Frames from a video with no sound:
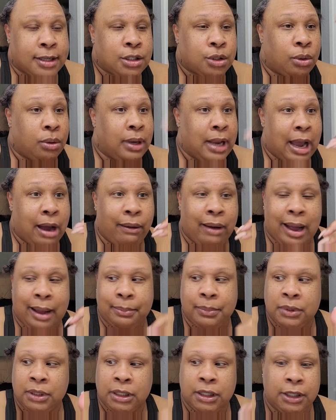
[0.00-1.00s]
So now
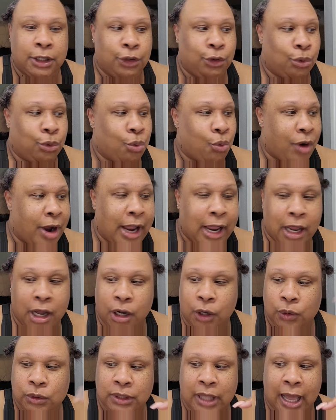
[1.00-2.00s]
I'm looking
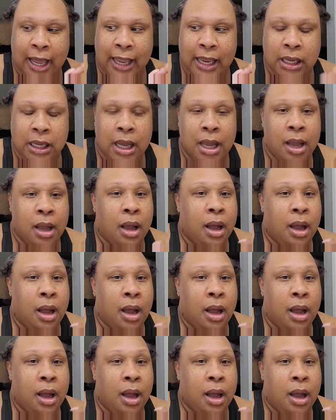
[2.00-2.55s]
around like